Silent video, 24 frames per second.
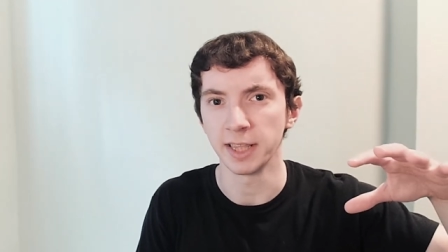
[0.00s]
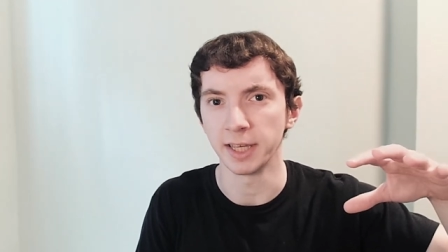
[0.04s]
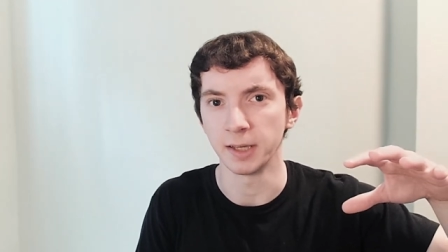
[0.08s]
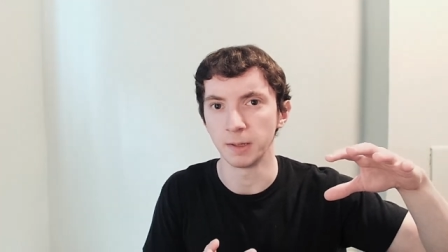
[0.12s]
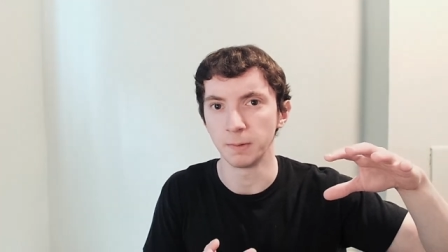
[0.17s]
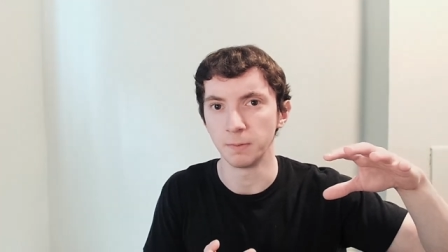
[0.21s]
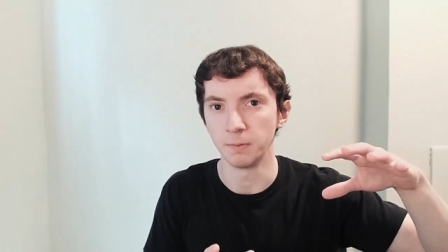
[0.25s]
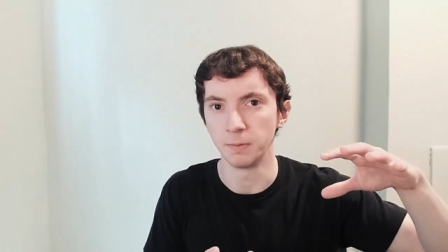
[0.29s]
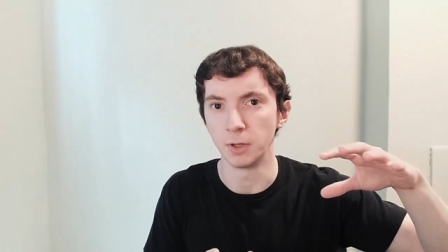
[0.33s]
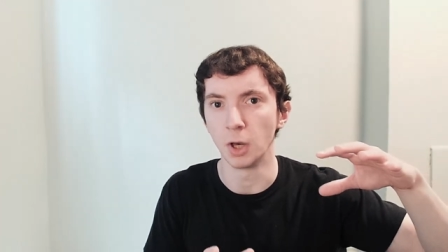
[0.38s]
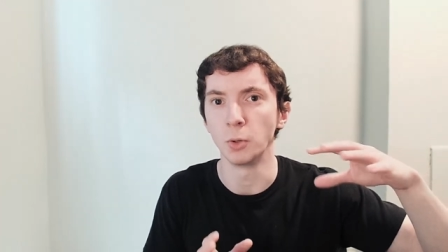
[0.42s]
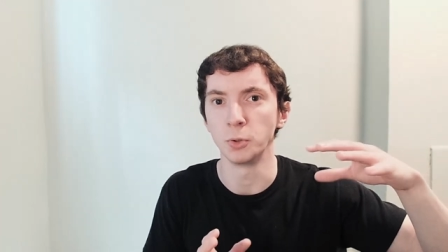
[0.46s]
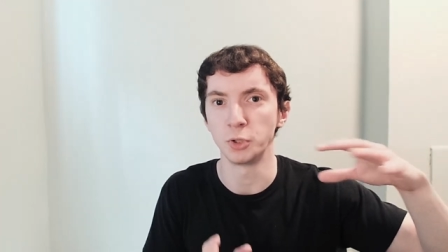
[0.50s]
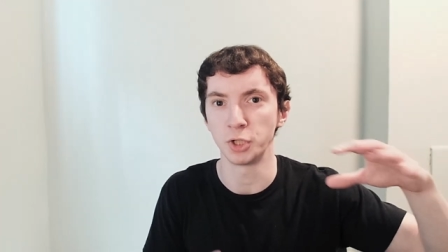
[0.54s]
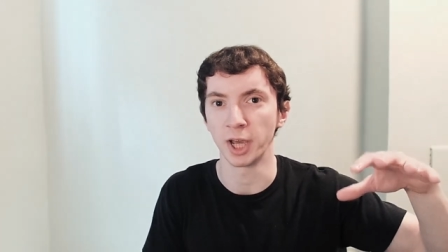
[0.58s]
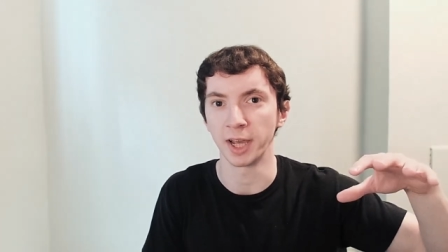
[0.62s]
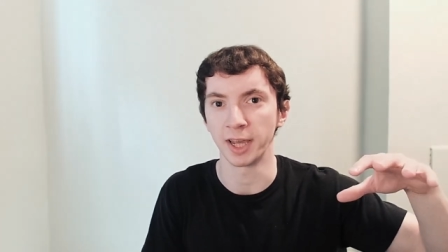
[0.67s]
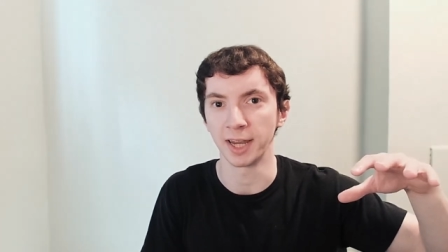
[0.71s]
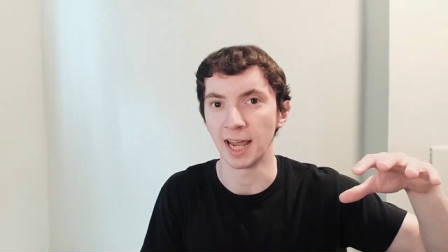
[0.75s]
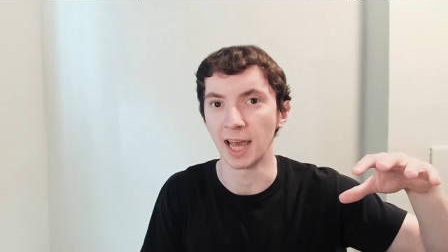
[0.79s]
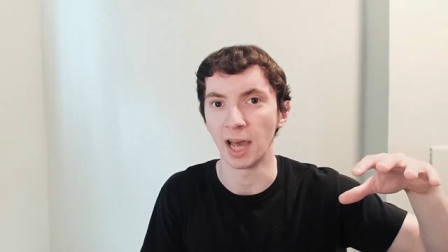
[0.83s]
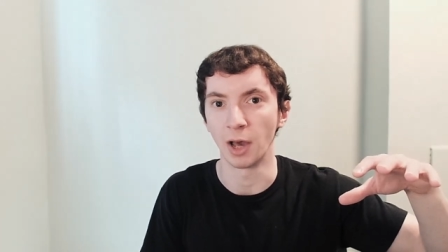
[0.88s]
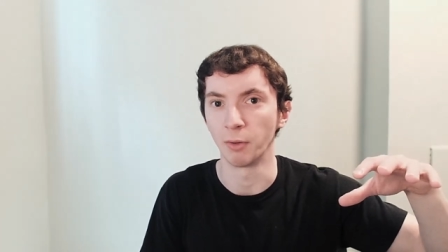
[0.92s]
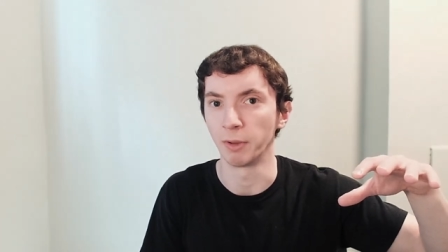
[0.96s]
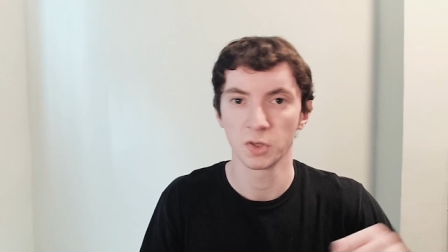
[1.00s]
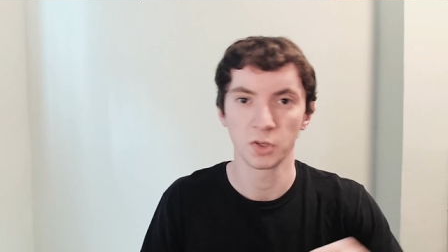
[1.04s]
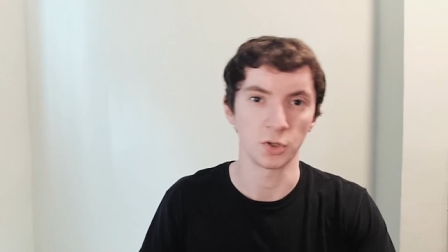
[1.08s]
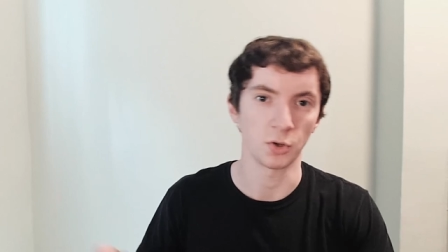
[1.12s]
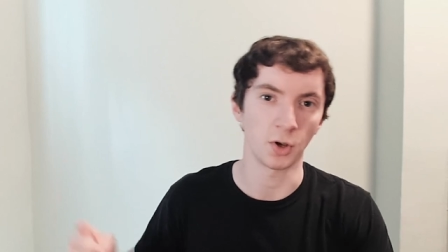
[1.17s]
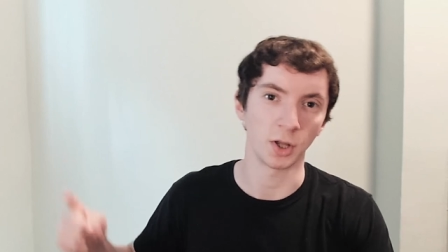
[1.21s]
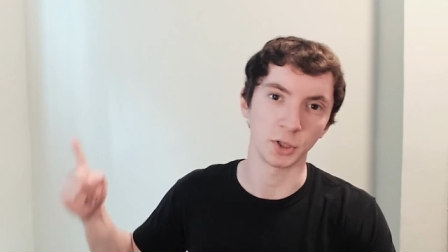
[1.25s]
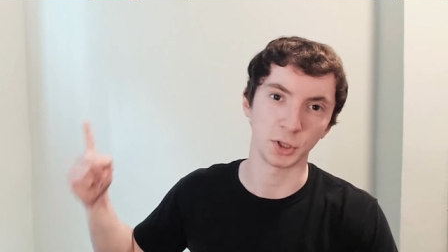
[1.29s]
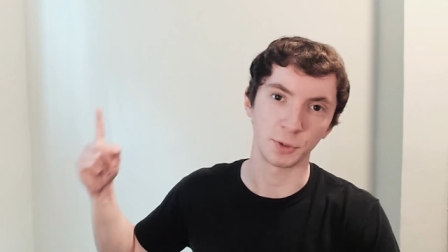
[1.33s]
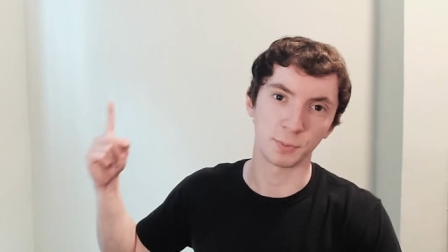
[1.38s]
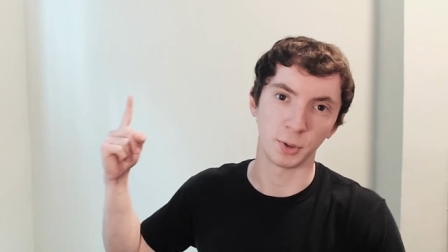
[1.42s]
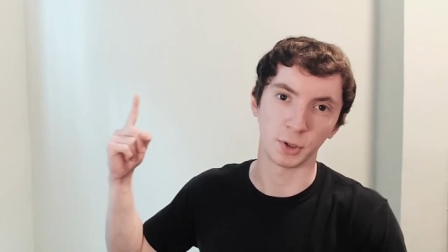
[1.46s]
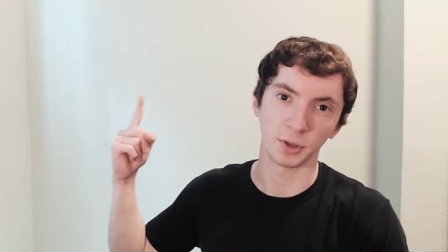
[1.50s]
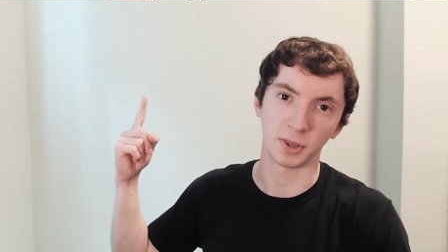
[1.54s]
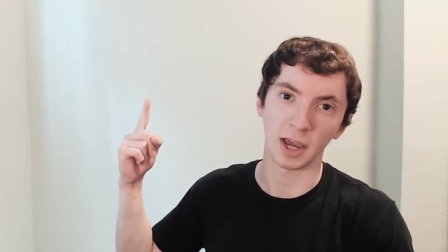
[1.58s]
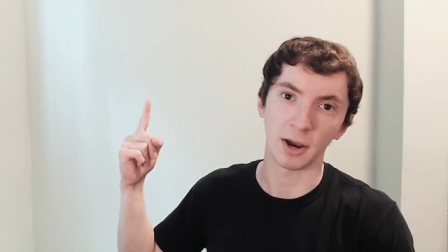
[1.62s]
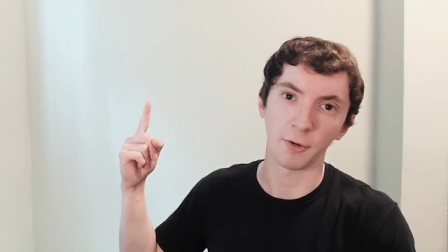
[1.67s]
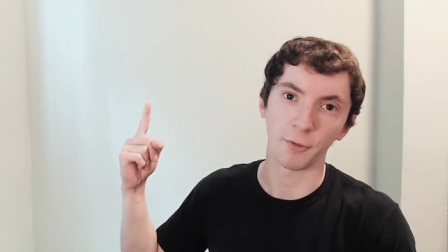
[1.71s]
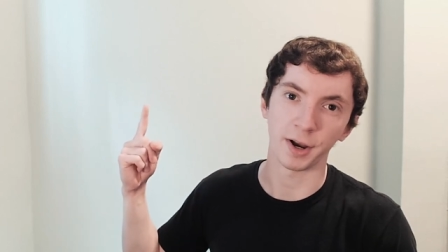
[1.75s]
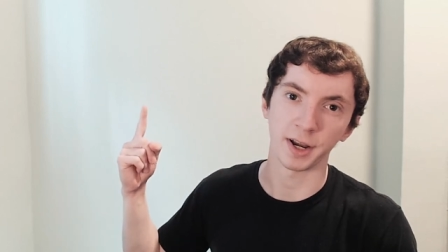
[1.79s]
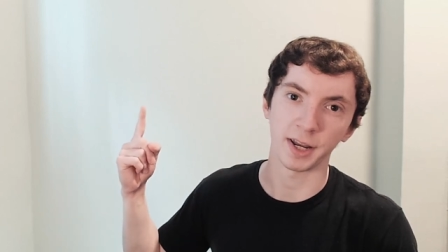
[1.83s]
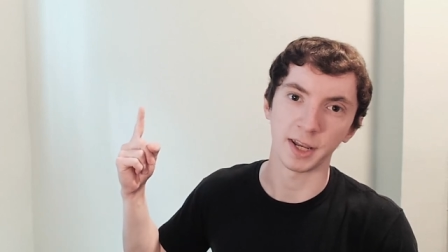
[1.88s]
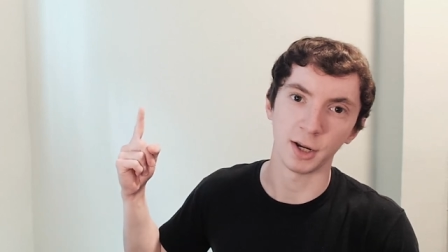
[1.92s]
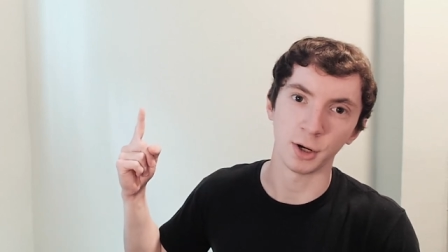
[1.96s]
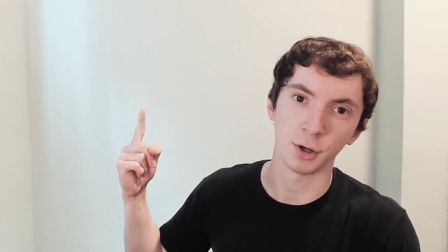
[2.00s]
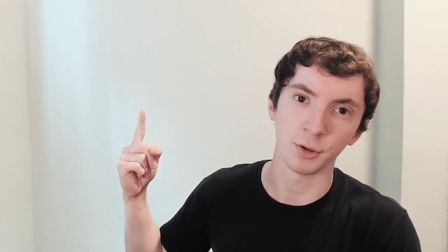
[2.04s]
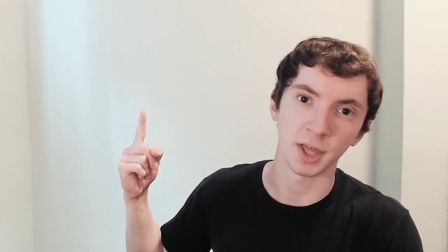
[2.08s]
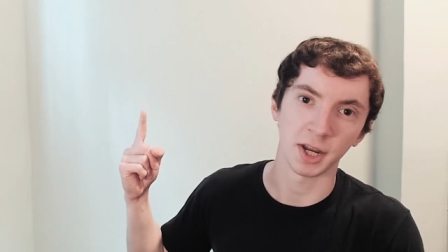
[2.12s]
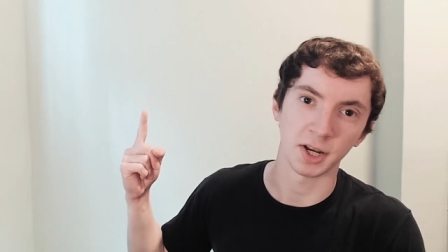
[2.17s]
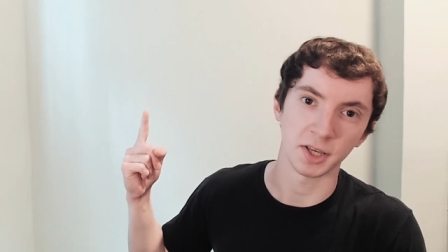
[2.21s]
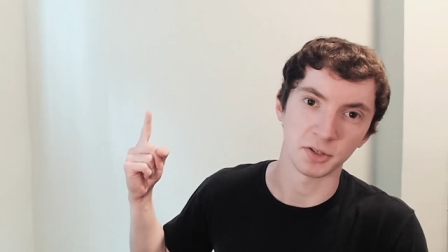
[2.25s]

like go check it out. So I'll just put that right here.